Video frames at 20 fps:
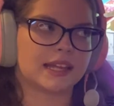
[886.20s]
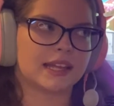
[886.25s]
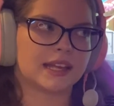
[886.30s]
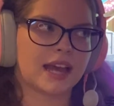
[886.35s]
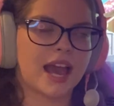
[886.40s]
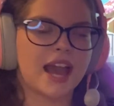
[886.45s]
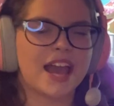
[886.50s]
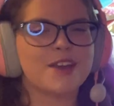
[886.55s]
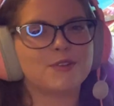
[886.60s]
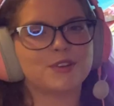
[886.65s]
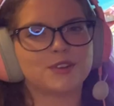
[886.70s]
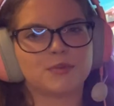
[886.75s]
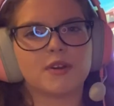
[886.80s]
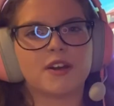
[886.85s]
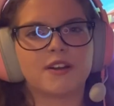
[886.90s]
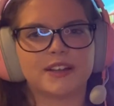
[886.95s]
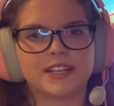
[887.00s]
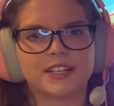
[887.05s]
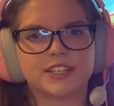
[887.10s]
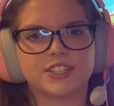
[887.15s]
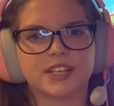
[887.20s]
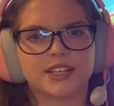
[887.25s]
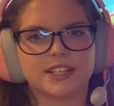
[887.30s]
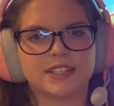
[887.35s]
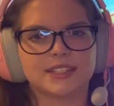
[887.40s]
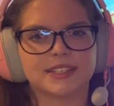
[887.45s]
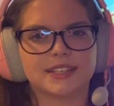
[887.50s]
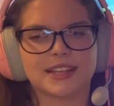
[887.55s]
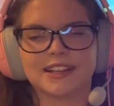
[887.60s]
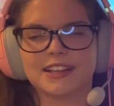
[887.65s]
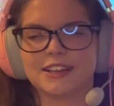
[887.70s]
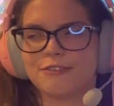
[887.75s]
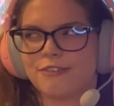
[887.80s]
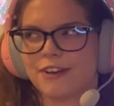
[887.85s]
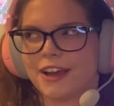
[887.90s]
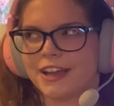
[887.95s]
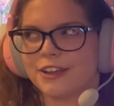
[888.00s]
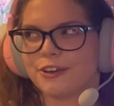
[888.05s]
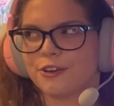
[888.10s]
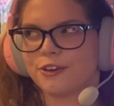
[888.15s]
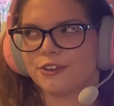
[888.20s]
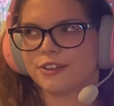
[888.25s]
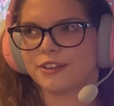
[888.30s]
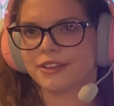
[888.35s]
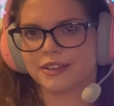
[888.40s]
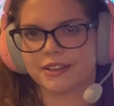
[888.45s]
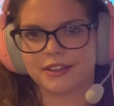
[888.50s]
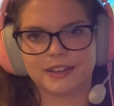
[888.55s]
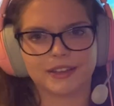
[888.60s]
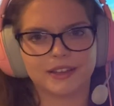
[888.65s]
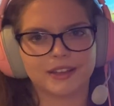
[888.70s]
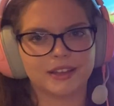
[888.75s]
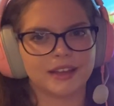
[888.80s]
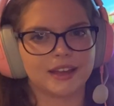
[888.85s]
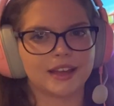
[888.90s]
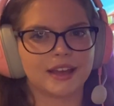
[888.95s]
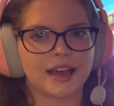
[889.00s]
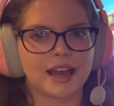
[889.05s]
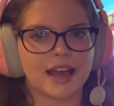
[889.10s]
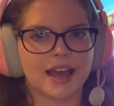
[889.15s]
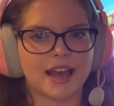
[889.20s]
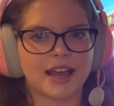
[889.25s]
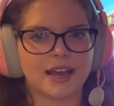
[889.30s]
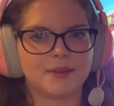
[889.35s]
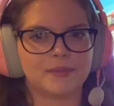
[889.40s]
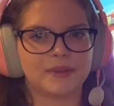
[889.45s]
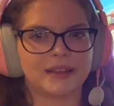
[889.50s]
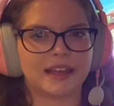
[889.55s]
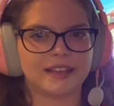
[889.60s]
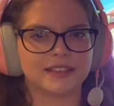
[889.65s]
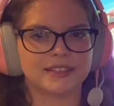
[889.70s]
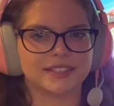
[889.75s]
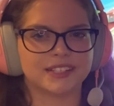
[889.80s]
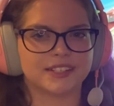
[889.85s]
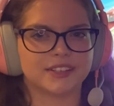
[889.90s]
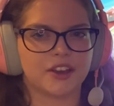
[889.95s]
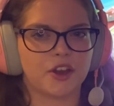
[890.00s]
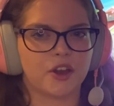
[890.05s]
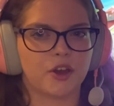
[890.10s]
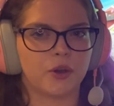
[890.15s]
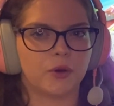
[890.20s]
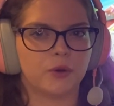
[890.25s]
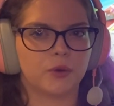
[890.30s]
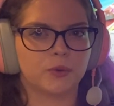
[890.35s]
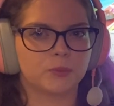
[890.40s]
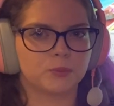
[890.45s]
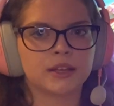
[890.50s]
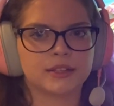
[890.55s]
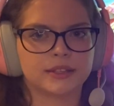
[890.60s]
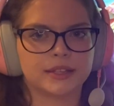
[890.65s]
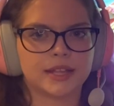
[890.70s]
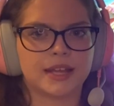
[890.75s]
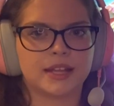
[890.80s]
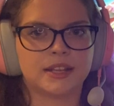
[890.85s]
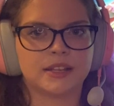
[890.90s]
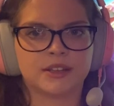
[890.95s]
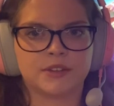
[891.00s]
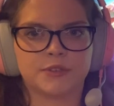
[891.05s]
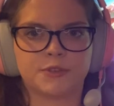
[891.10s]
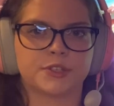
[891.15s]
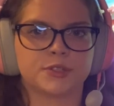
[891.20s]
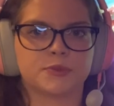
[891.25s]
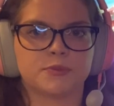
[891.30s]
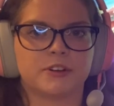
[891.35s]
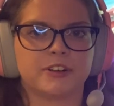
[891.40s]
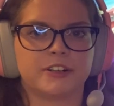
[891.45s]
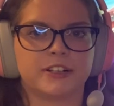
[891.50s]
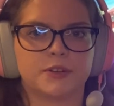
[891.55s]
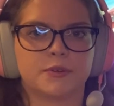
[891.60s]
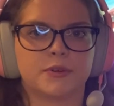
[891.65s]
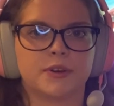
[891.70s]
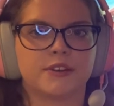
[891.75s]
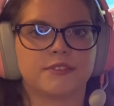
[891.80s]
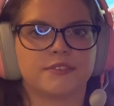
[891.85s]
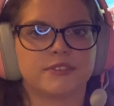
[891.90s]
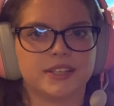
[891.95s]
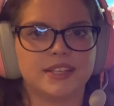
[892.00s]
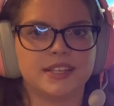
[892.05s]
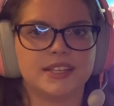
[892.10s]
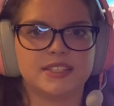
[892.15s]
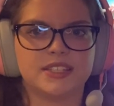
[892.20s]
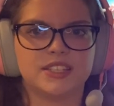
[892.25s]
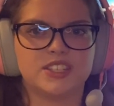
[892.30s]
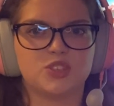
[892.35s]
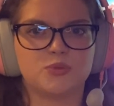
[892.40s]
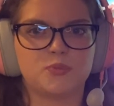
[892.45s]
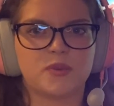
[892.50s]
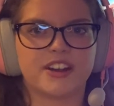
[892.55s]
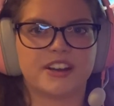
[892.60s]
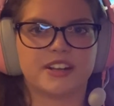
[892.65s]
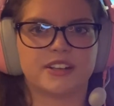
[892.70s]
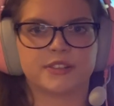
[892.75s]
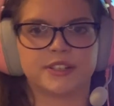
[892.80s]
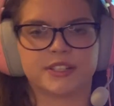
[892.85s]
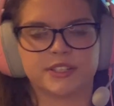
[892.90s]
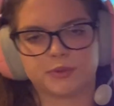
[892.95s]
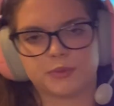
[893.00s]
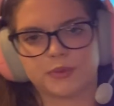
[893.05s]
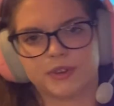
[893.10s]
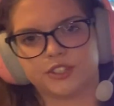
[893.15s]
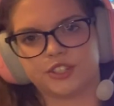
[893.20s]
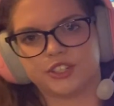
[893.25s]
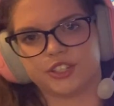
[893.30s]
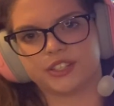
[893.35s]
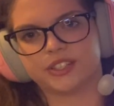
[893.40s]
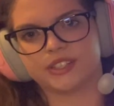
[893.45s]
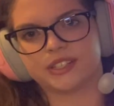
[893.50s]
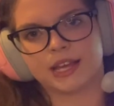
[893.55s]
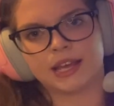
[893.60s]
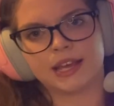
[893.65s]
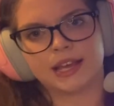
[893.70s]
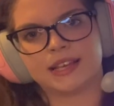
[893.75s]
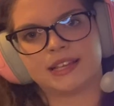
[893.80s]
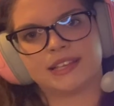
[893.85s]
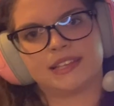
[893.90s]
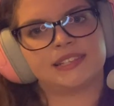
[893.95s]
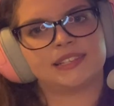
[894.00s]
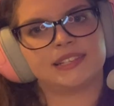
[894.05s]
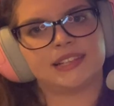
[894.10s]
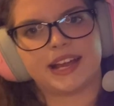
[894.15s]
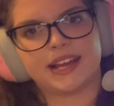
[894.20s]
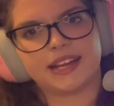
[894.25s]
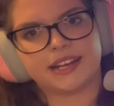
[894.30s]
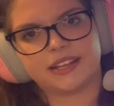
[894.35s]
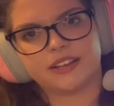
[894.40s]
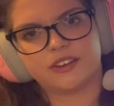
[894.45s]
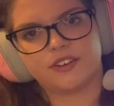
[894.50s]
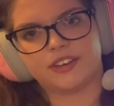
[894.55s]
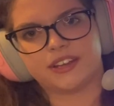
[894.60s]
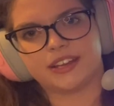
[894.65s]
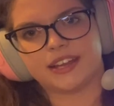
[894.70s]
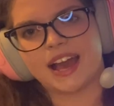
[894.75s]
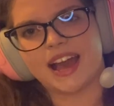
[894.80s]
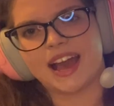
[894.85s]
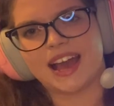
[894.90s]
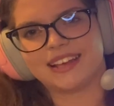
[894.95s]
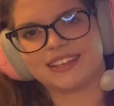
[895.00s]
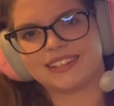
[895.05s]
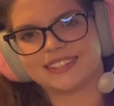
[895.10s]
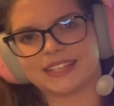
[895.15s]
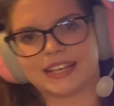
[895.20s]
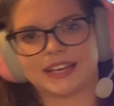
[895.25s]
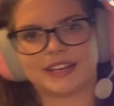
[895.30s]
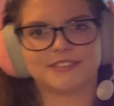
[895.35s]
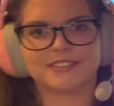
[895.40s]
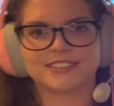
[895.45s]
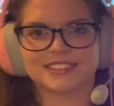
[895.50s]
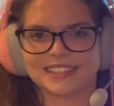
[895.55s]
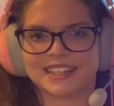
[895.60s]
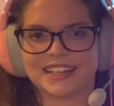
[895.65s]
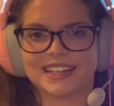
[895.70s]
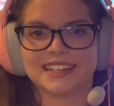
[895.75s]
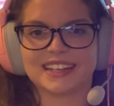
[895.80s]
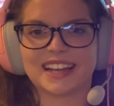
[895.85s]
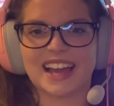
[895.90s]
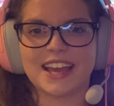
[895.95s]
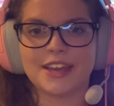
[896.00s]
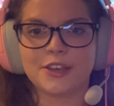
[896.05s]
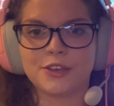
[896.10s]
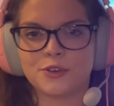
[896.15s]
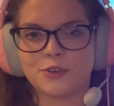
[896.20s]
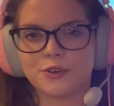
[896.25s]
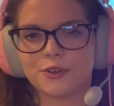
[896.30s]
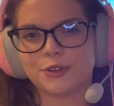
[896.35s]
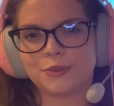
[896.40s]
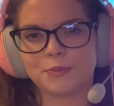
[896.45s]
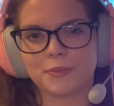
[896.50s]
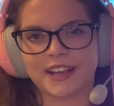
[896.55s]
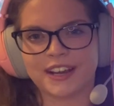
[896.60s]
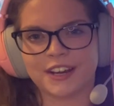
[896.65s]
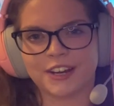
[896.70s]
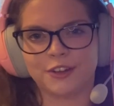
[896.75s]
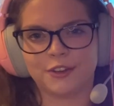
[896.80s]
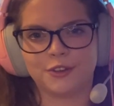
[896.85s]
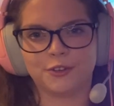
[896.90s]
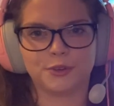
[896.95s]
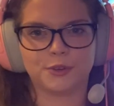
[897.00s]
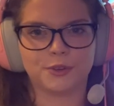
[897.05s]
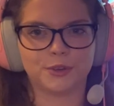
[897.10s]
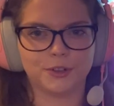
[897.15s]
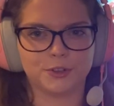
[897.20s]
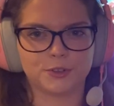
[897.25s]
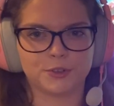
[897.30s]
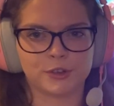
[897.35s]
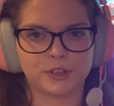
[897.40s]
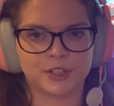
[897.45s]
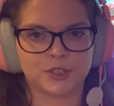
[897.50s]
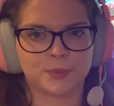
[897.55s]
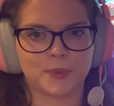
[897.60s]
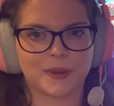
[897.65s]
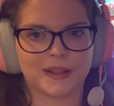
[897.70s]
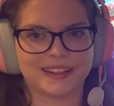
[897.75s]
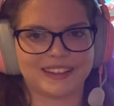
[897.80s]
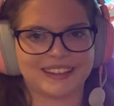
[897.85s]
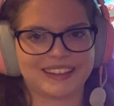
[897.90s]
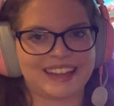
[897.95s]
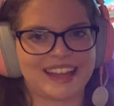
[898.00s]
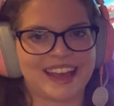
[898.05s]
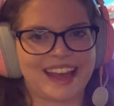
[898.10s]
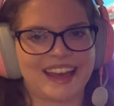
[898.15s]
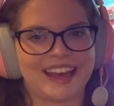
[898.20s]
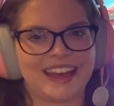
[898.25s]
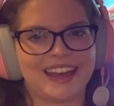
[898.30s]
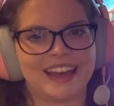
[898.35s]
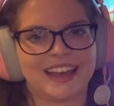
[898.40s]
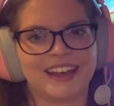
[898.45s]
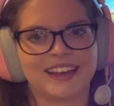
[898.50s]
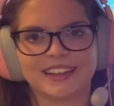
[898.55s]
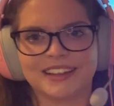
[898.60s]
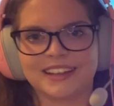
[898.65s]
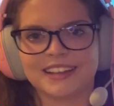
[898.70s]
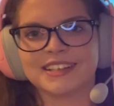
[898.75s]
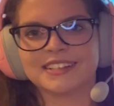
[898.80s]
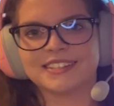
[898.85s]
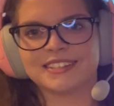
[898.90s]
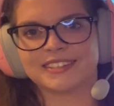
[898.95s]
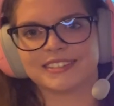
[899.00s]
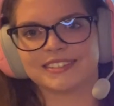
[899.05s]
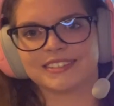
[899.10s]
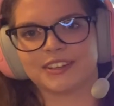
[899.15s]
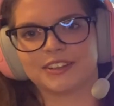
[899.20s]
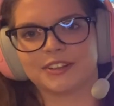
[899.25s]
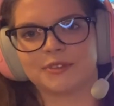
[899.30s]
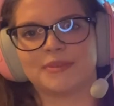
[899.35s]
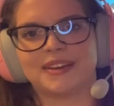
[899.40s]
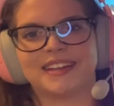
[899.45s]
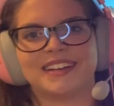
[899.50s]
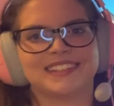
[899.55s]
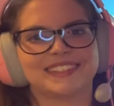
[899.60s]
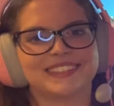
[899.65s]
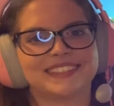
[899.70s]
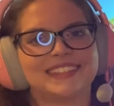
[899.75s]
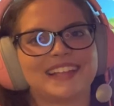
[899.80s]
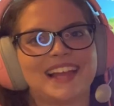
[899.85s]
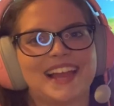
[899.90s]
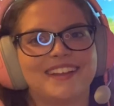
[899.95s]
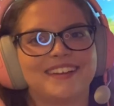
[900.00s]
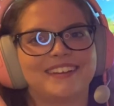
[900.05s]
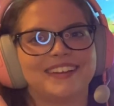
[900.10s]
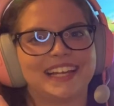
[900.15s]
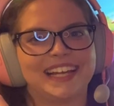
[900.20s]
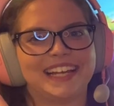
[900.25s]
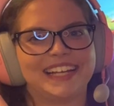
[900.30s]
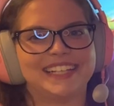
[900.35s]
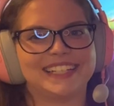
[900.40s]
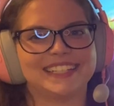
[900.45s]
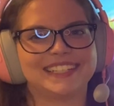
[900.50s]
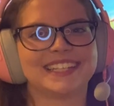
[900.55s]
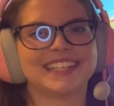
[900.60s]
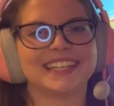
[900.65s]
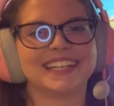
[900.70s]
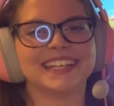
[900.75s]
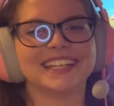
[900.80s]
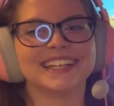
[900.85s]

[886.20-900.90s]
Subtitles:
I would probably change that if I could. I'm lazy though. Then it was probably one of the easiest part is when she's sliding on the ice. I was like, I could make her do cool tricks, but nah, just gonna make her slide on like this.